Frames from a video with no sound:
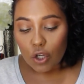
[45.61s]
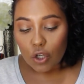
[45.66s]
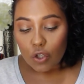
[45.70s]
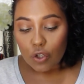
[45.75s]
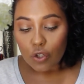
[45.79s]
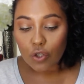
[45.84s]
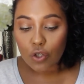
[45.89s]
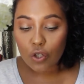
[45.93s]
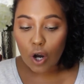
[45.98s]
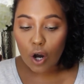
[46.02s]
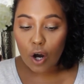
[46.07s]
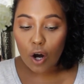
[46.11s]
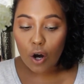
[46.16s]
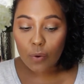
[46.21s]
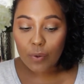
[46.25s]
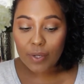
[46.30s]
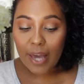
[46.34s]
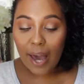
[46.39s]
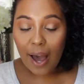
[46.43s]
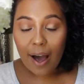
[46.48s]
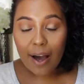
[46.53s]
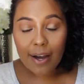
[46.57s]
So
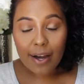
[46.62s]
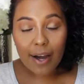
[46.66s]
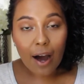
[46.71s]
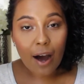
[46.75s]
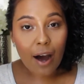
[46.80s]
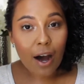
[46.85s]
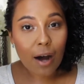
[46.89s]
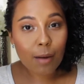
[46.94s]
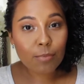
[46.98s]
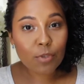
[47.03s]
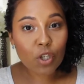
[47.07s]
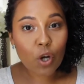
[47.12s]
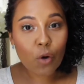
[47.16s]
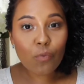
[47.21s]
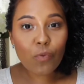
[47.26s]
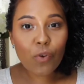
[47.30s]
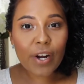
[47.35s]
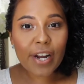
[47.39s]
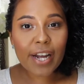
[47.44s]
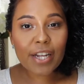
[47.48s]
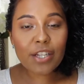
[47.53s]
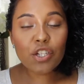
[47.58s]
yeah, don't
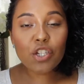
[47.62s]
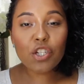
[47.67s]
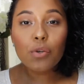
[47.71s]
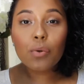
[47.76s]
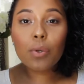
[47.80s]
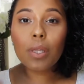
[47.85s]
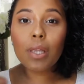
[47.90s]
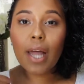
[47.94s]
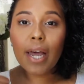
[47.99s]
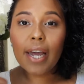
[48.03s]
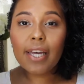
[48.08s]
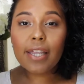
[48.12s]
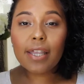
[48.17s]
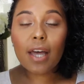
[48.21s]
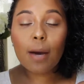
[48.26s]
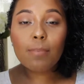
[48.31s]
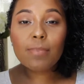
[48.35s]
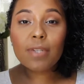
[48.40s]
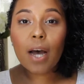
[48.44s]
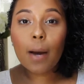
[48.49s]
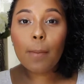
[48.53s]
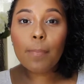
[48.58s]
forget to
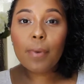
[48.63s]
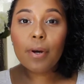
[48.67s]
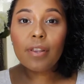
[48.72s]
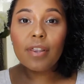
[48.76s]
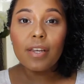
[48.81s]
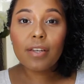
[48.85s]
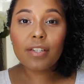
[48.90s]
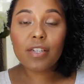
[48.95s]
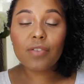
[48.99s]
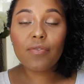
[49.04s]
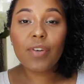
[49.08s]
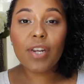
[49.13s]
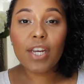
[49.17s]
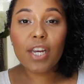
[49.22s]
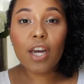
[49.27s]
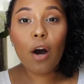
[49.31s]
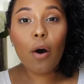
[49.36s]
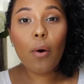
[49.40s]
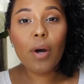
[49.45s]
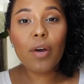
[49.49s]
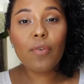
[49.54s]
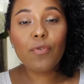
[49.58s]
thumbs up this
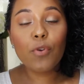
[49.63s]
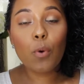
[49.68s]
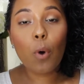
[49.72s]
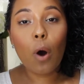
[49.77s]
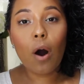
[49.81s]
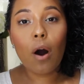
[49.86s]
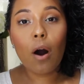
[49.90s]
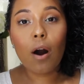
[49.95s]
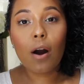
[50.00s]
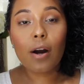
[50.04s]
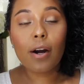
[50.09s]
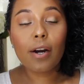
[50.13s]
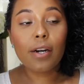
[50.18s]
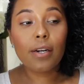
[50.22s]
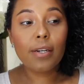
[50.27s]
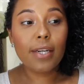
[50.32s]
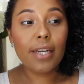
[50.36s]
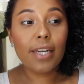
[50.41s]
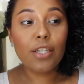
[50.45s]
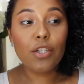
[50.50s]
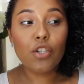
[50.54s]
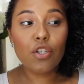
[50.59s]
video if you are
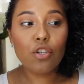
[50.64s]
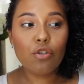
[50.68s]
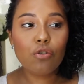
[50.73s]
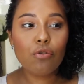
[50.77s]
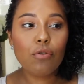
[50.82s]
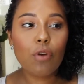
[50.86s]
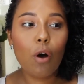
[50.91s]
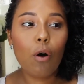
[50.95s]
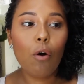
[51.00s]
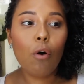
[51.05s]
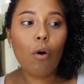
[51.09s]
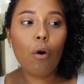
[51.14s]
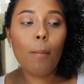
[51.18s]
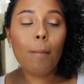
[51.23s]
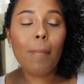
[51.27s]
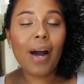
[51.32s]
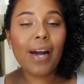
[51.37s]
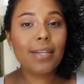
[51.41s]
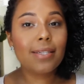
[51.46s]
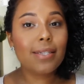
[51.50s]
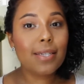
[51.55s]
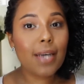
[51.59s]
into the whole
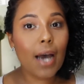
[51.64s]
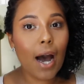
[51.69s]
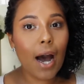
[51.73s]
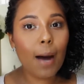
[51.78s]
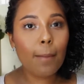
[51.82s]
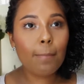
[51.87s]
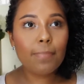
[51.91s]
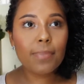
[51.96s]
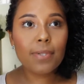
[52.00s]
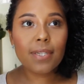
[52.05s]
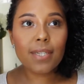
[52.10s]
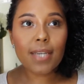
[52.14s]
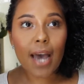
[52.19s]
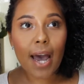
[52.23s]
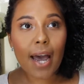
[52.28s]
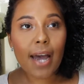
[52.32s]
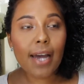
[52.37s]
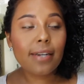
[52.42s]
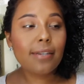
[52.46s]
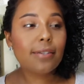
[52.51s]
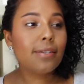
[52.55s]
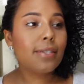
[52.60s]
my top
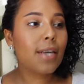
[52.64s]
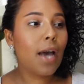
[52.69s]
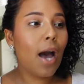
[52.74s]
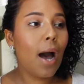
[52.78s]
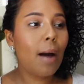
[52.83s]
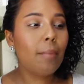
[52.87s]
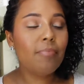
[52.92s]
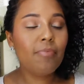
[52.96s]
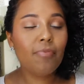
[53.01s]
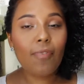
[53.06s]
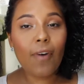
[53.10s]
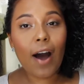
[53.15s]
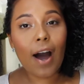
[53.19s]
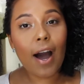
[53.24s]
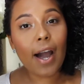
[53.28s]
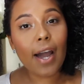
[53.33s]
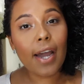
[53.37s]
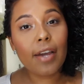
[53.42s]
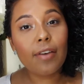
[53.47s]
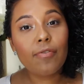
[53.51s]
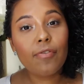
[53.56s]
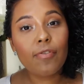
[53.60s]
10, top
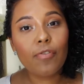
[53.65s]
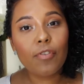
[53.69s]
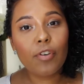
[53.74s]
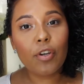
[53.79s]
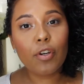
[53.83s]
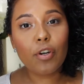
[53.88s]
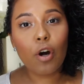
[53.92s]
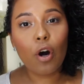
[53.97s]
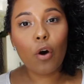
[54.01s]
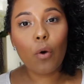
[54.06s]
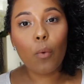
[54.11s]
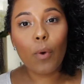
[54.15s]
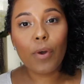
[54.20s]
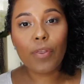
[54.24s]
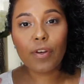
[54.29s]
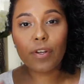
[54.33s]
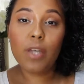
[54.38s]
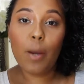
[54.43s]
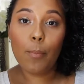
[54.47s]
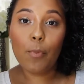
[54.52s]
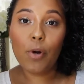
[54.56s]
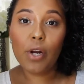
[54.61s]
5, with
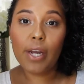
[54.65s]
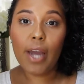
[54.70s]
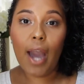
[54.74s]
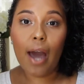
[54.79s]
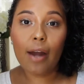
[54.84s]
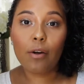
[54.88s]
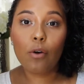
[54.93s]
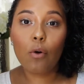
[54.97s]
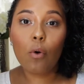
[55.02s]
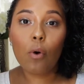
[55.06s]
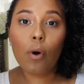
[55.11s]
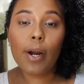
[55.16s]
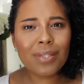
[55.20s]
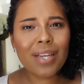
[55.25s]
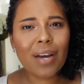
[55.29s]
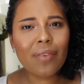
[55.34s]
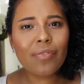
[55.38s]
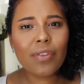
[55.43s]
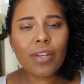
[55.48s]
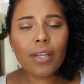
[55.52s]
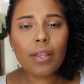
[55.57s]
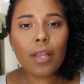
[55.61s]
a separate category. I'd
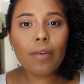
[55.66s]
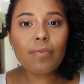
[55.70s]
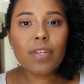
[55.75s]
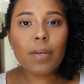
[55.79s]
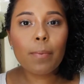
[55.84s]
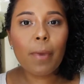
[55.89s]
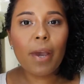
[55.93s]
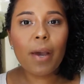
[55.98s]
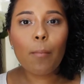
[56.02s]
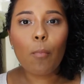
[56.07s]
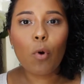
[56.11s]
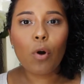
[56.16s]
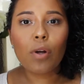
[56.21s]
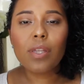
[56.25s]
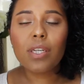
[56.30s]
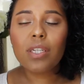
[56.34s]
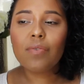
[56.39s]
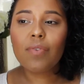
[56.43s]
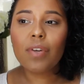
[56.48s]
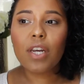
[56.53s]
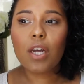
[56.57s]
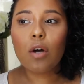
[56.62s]
definitely love to make more of
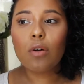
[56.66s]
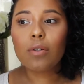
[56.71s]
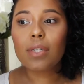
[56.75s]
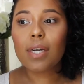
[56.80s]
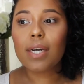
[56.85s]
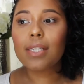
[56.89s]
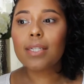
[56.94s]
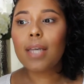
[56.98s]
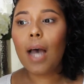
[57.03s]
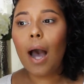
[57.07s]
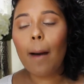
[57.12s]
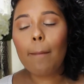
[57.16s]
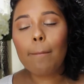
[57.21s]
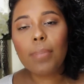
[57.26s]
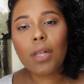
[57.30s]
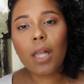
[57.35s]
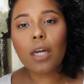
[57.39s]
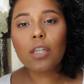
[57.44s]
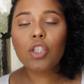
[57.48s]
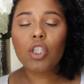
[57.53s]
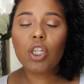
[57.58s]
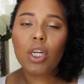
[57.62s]
these videos, like top
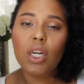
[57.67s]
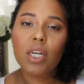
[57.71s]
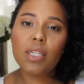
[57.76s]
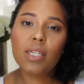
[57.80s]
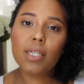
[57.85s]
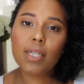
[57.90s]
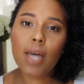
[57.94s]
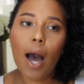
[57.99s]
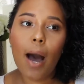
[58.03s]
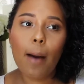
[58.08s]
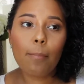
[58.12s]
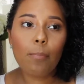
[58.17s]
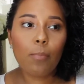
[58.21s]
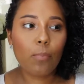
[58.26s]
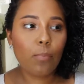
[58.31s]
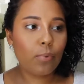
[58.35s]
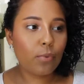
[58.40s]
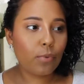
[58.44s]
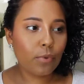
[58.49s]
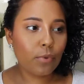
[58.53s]
blushes, top